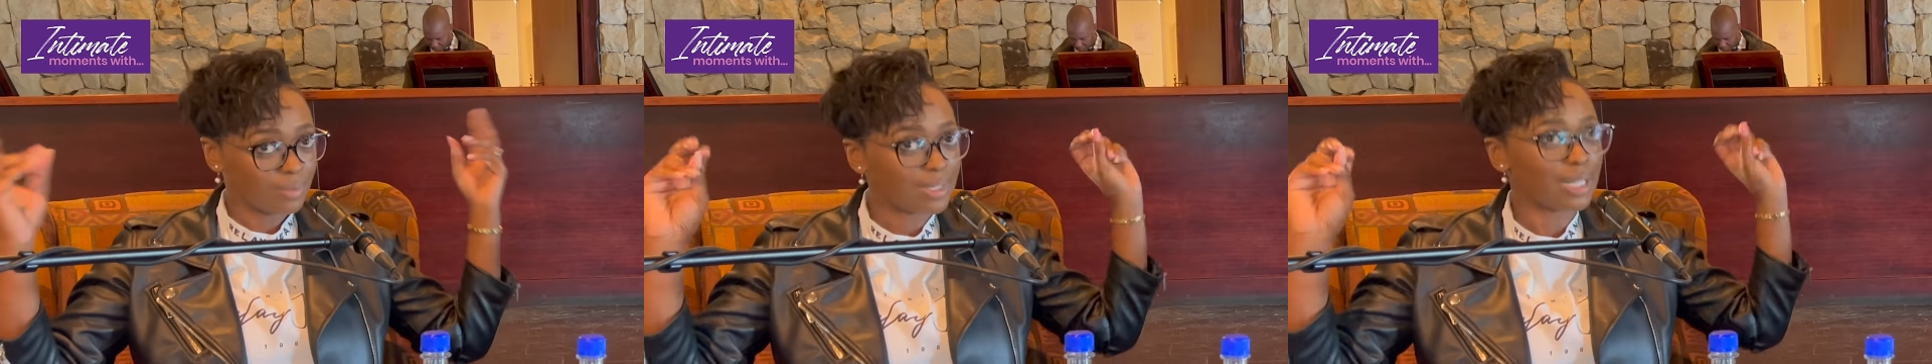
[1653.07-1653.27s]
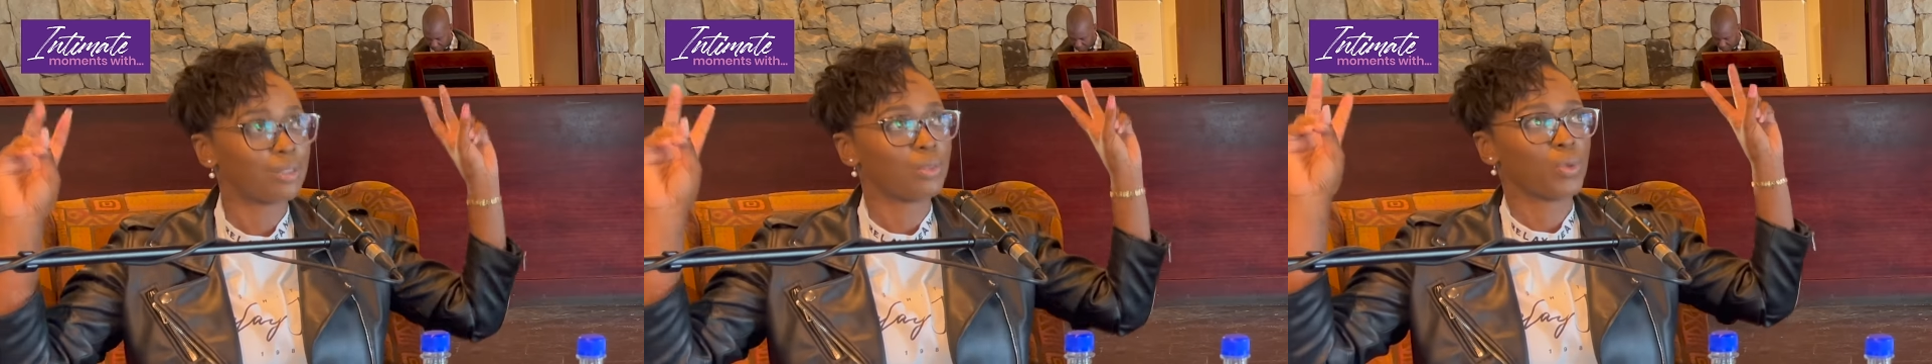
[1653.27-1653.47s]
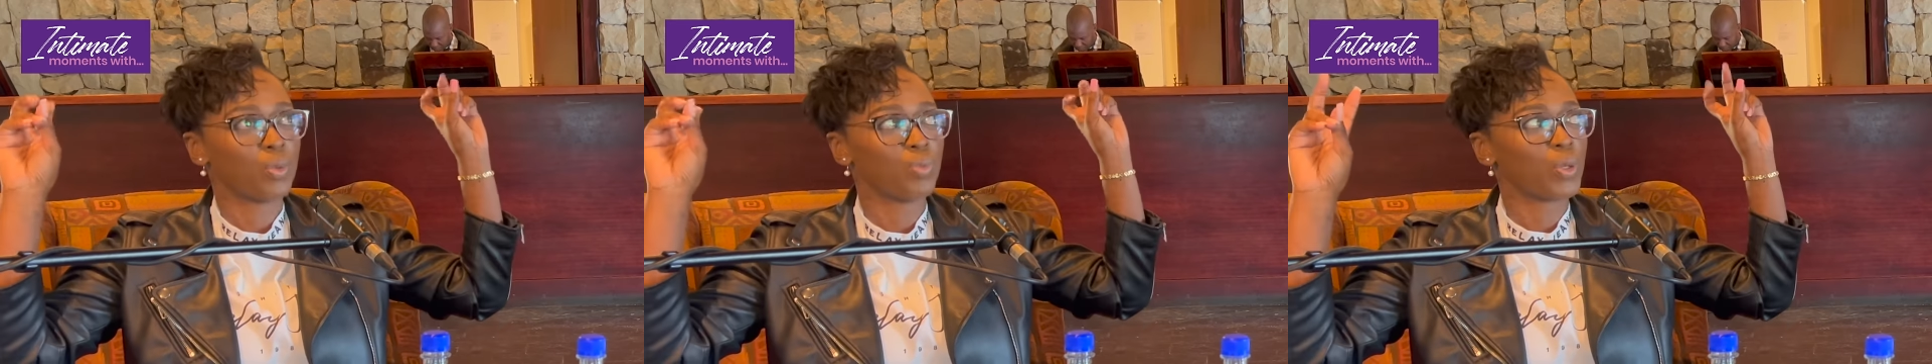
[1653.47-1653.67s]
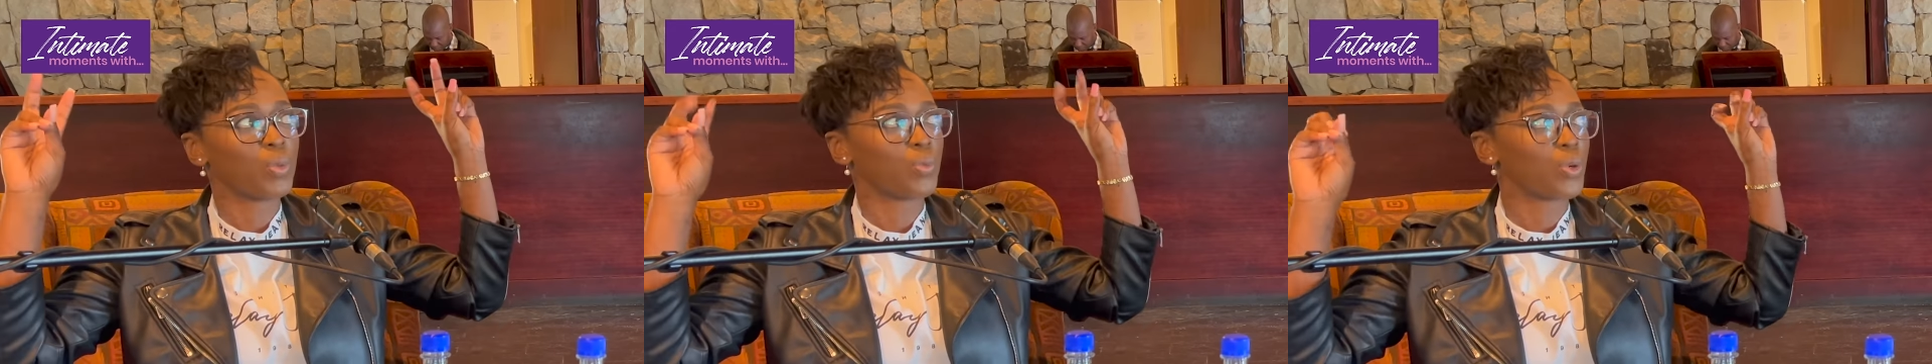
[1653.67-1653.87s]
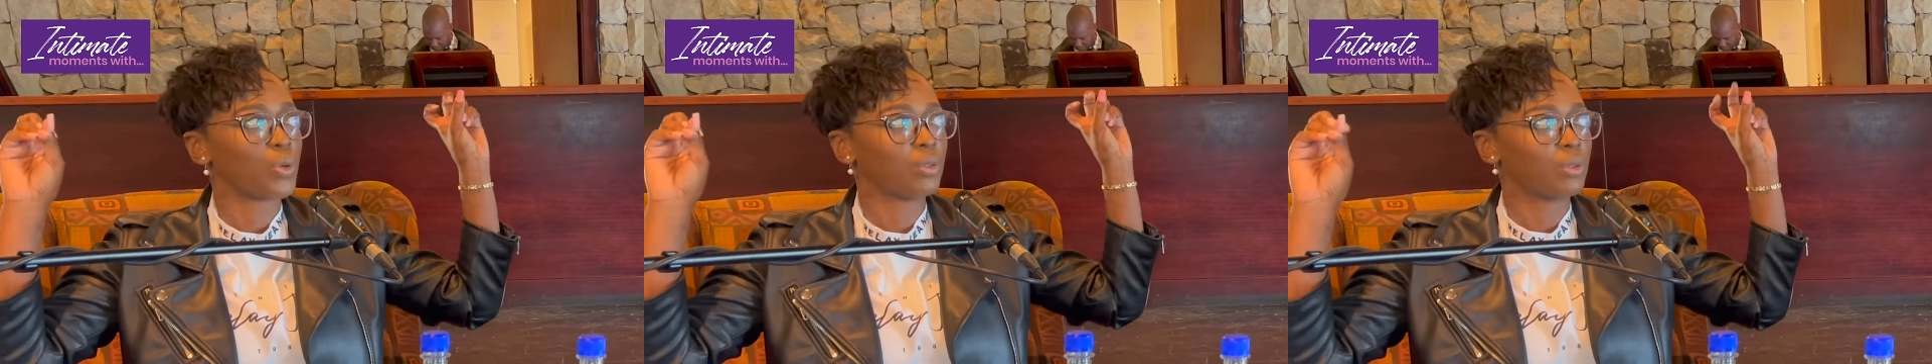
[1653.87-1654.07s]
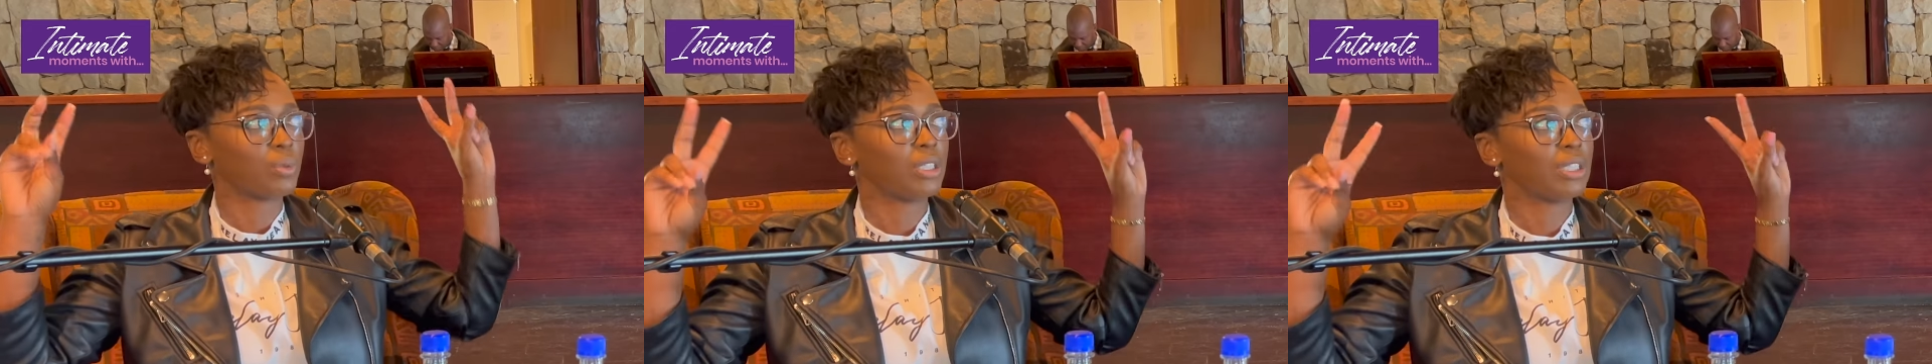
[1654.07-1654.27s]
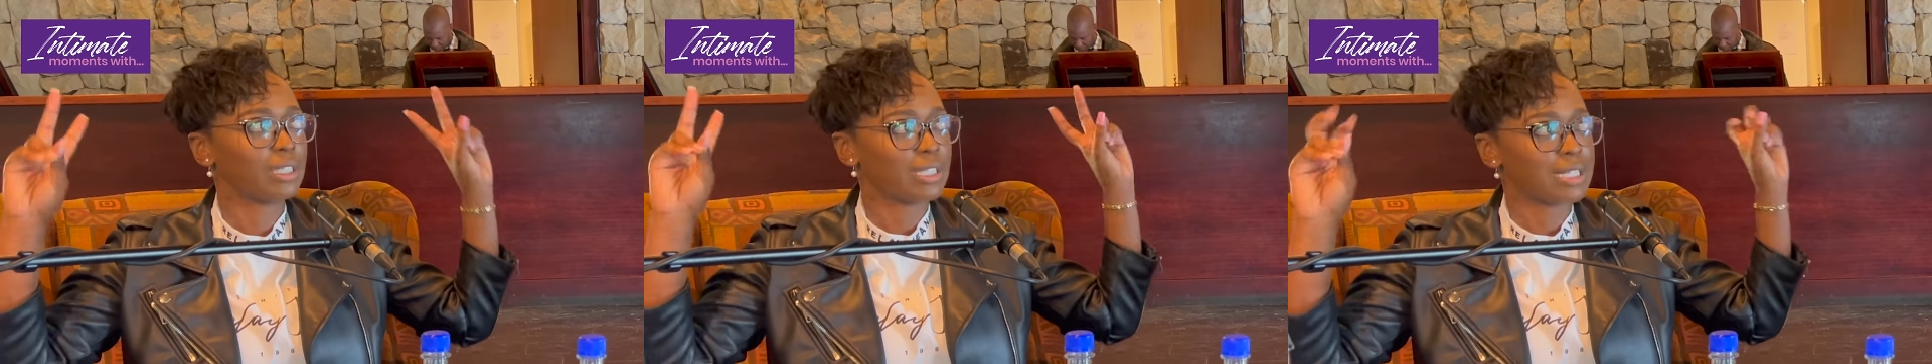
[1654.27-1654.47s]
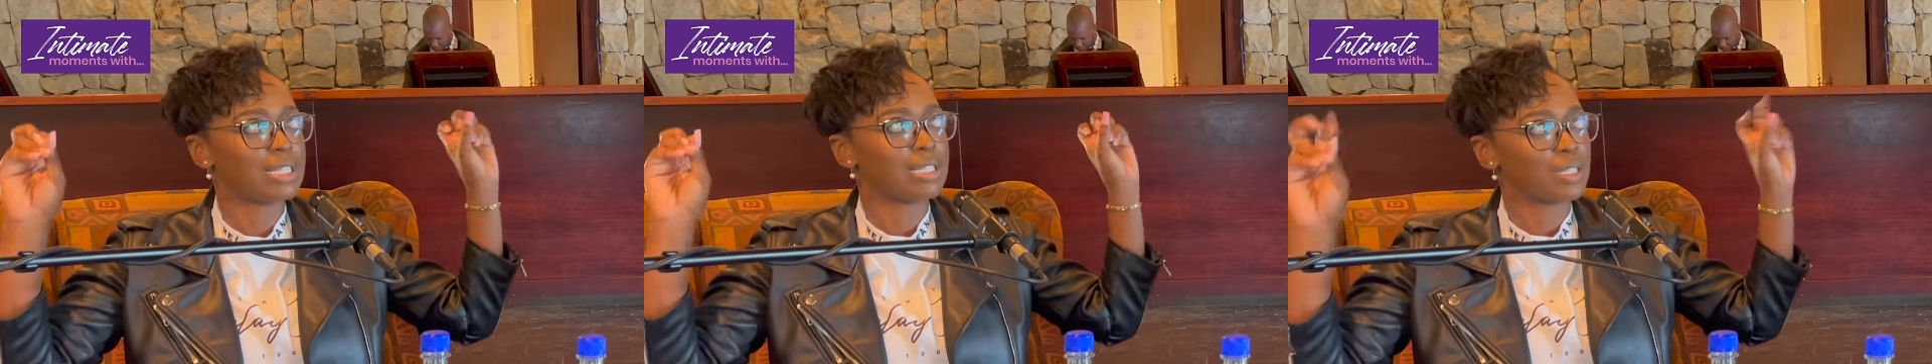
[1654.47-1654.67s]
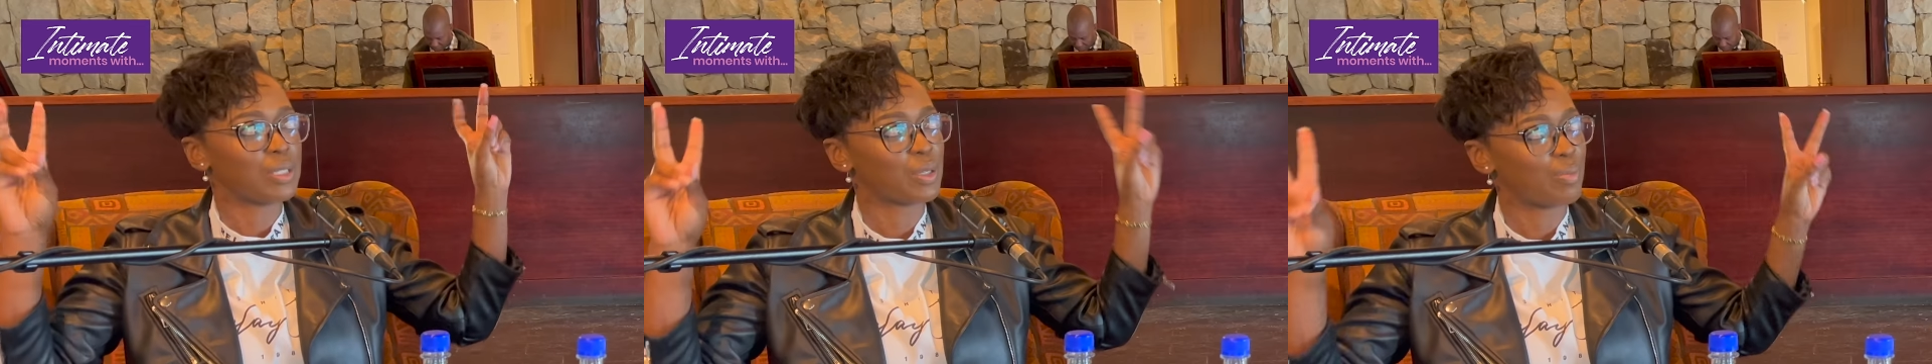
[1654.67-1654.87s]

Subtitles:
the normal world which is Sindi